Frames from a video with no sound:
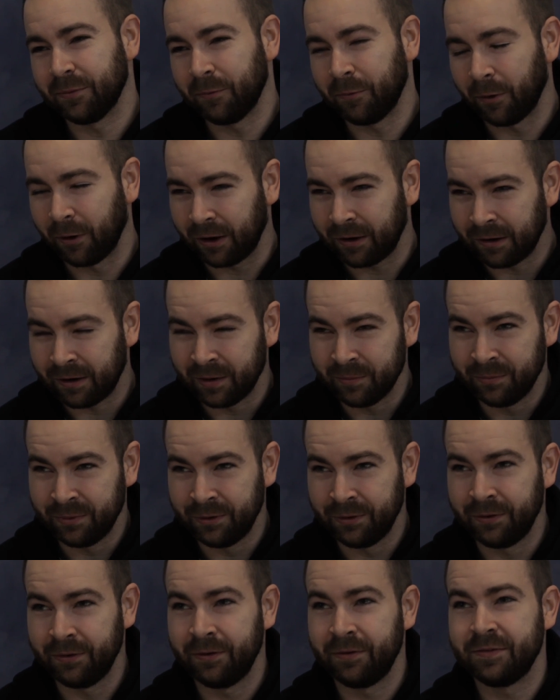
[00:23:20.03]
work on
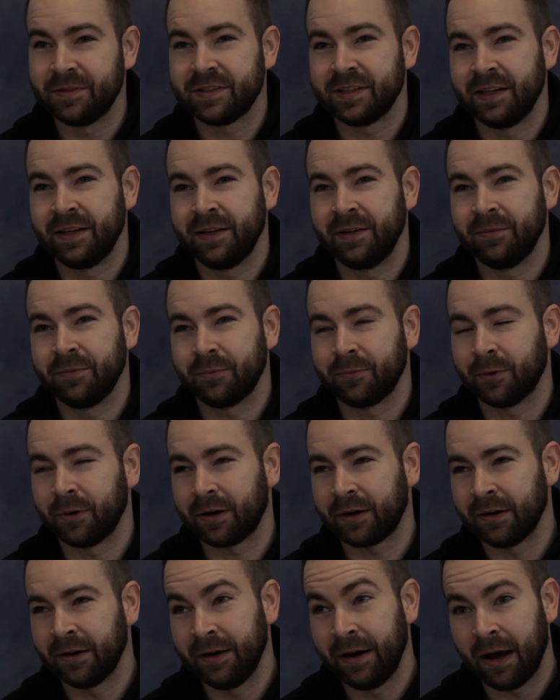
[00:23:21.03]
moves and
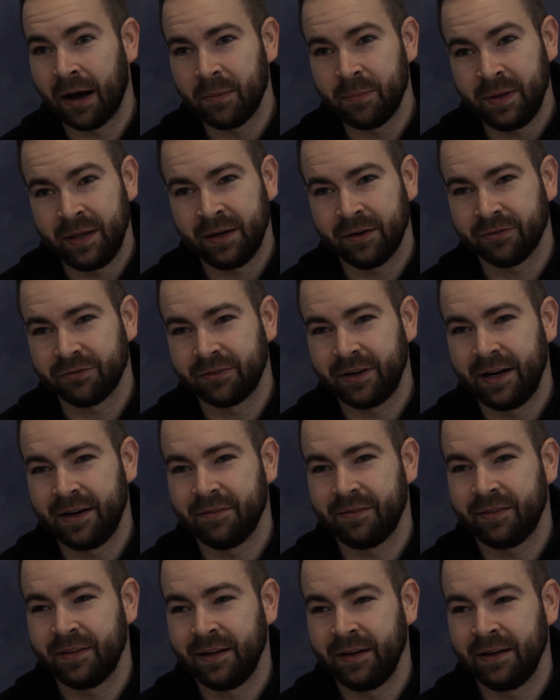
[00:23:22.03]
work on not being afraid
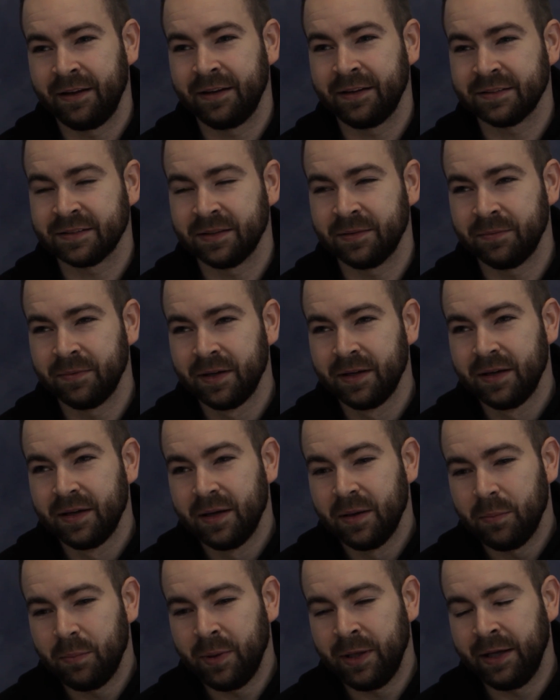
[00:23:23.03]
of things and
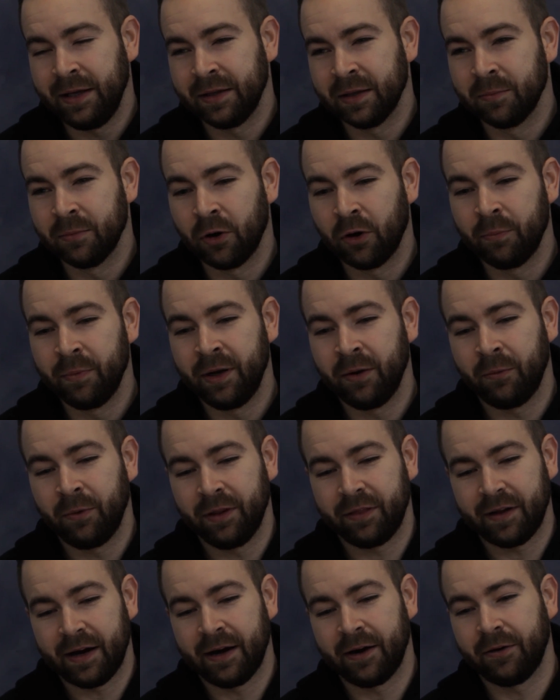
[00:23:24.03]
being in the moment
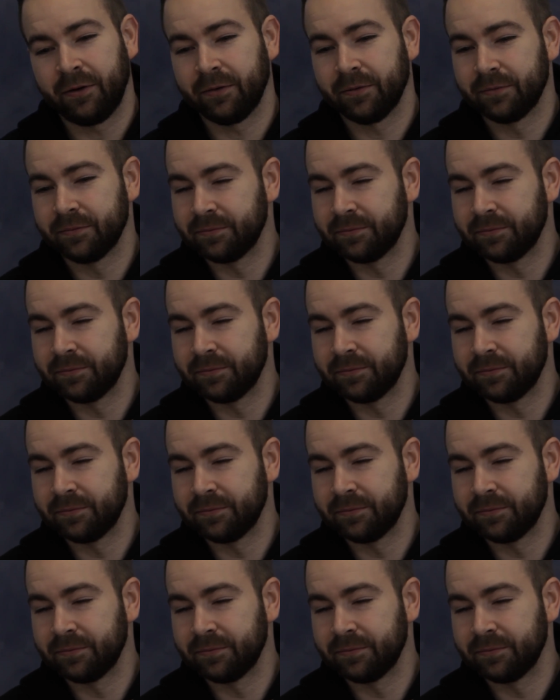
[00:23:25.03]
without